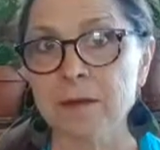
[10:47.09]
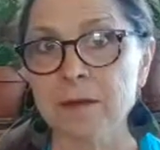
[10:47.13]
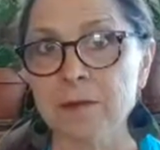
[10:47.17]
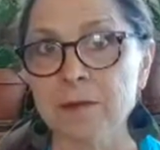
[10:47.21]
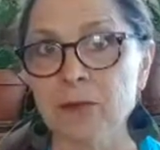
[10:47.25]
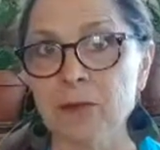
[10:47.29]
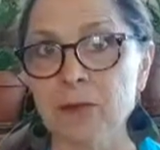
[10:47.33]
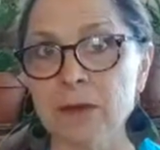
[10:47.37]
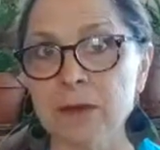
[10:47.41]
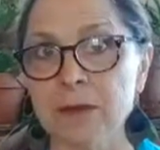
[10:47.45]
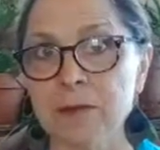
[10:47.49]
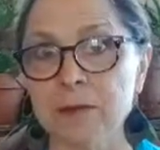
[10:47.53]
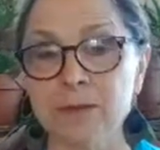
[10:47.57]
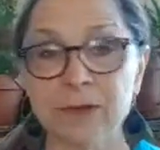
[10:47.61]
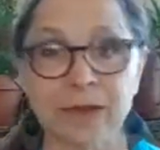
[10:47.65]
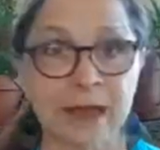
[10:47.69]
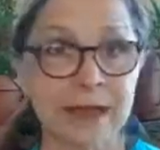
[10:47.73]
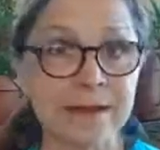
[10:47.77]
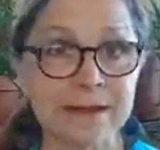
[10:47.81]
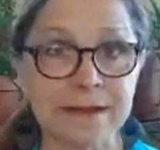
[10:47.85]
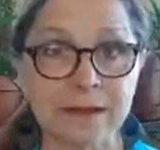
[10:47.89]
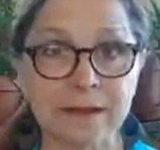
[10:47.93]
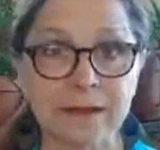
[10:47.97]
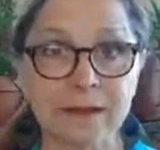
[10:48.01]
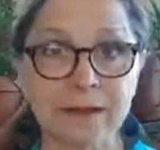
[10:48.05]

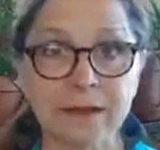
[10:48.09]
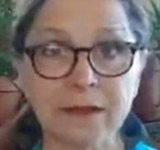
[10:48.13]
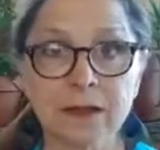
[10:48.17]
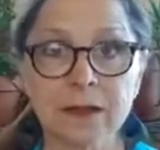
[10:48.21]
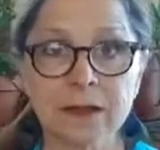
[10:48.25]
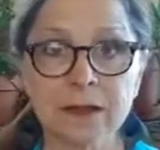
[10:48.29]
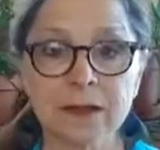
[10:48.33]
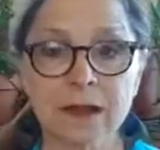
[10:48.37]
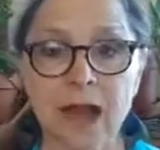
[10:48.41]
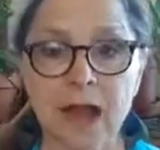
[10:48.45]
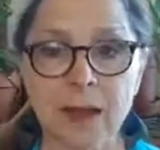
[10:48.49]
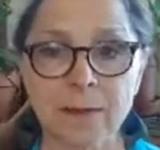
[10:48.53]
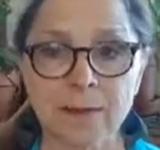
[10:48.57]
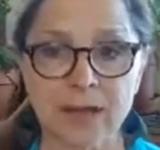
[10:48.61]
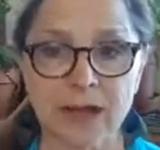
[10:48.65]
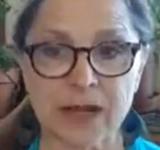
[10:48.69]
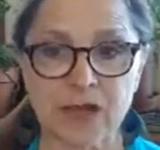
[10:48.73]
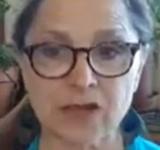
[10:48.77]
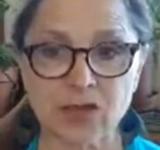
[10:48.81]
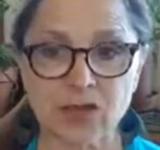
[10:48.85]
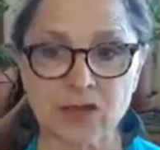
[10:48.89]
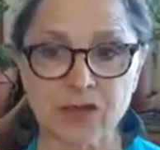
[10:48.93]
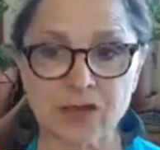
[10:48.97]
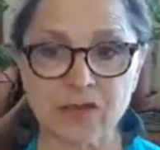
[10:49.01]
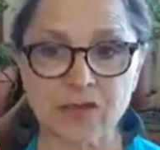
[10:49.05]
pre-blended
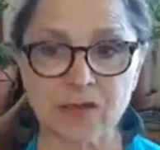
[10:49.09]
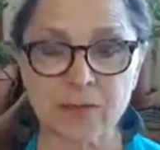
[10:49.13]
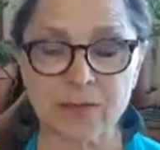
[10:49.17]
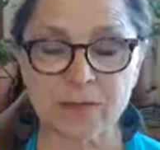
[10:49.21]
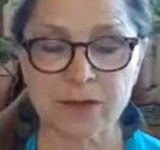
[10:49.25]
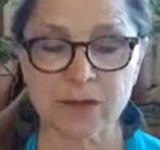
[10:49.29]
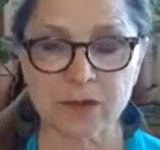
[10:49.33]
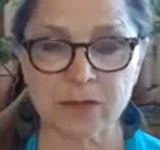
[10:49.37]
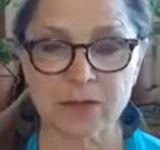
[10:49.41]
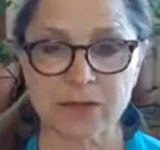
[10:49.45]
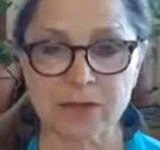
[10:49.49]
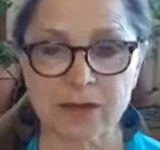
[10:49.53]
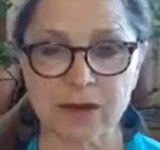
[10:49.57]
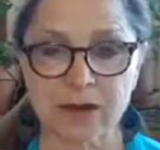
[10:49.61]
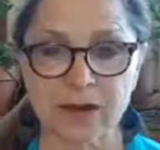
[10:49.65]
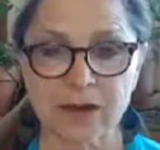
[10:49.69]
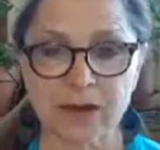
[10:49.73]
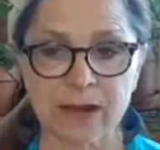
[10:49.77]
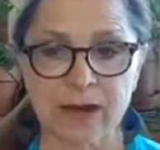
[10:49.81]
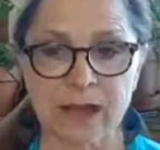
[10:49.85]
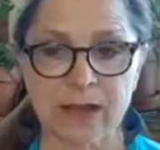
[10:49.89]
combinations from doTERRA.